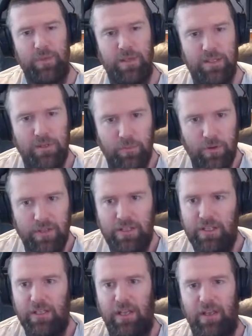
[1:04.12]
MSP you're
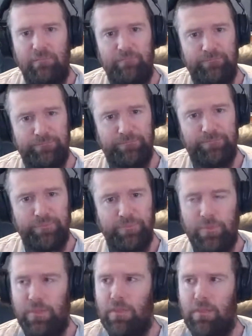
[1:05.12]
working at,
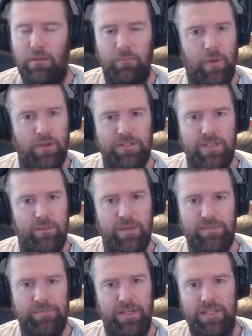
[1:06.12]
most
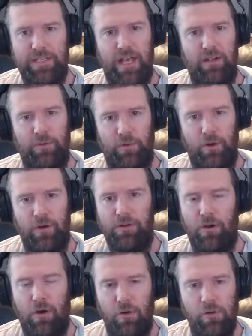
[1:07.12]
MSPs aren't
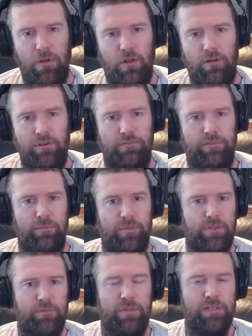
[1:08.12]
growing a whole lot
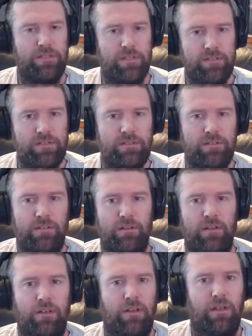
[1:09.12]
from new business.
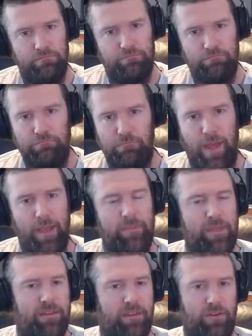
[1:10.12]

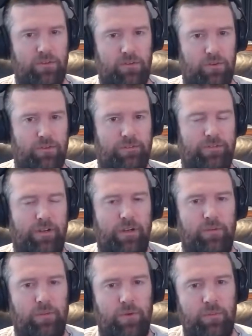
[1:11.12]
Maybe they're not doing
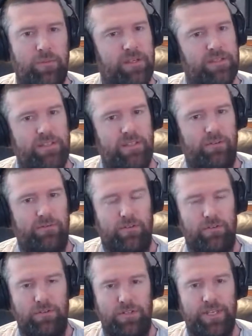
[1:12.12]
very well because they're not
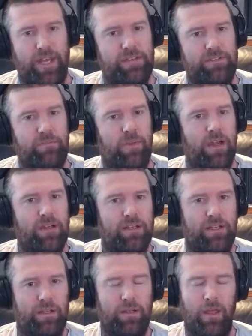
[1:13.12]
very good at sales and
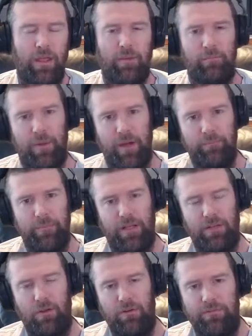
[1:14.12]
marketing, but
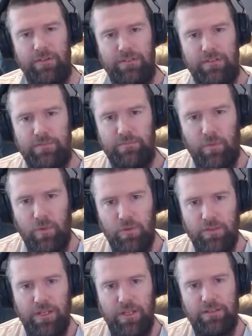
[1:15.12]
a lot of it's
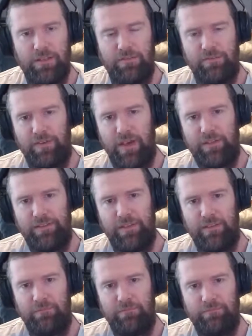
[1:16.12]
more down to the fact
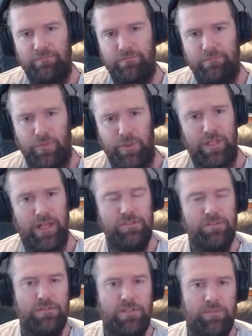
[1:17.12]
that
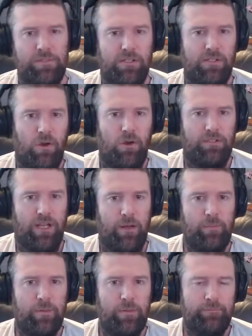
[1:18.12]
relationships are locked
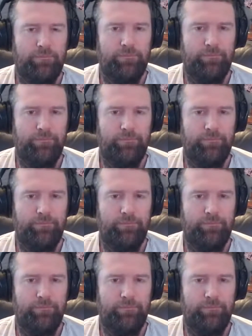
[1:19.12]
up